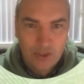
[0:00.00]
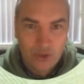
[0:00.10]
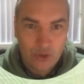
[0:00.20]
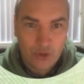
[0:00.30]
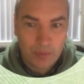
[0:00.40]

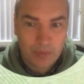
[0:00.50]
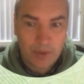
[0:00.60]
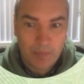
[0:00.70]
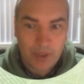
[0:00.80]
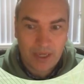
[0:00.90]
you
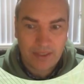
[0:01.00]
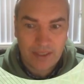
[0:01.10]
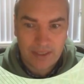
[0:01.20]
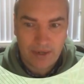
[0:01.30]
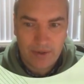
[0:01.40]
can plant a
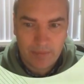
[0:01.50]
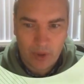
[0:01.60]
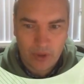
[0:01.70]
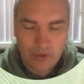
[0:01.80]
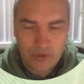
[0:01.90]
certain
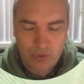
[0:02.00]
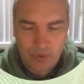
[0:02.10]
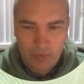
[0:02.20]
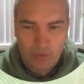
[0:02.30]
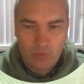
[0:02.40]
amount.
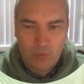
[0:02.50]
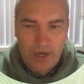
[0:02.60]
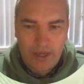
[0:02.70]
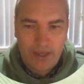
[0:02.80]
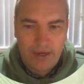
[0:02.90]
So
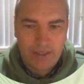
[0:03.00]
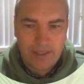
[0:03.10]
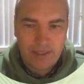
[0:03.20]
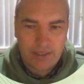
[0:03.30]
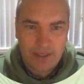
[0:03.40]
why that is
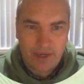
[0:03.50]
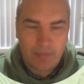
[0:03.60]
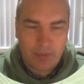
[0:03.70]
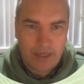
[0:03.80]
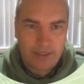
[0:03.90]
a certain
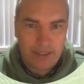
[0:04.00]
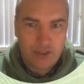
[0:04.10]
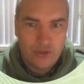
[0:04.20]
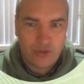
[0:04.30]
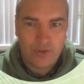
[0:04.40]
plant
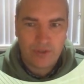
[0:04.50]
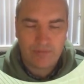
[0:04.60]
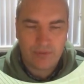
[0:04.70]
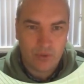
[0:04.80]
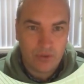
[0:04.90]
needs nutrients.
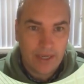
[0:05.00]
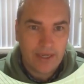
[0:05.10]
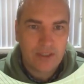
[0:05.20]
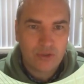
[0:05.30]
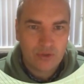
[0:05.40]
So
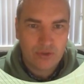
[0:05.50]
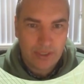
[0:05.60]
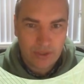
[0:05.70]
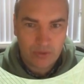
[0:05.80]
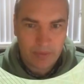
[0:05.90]
lettuce doesn't
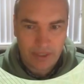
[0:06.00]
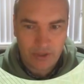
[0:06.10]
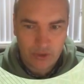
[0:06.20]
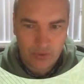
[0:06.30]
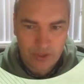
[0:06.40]
need so many
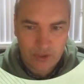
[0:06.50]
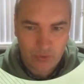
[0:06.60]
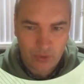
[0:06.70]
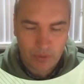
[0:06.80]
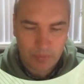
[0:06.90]
nutrients, so
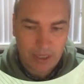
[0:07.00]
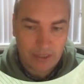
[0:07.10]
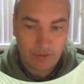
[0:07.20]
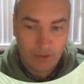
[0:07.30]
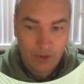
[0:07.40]
you can
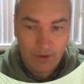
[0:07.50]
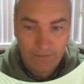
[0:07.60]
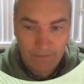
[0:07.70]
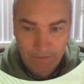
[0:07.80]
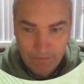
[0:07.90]
plant
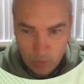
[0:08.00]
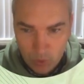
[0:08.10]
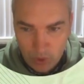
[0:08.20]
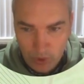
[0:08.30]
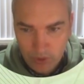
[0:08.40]

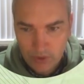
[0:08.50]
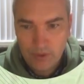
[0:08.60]
4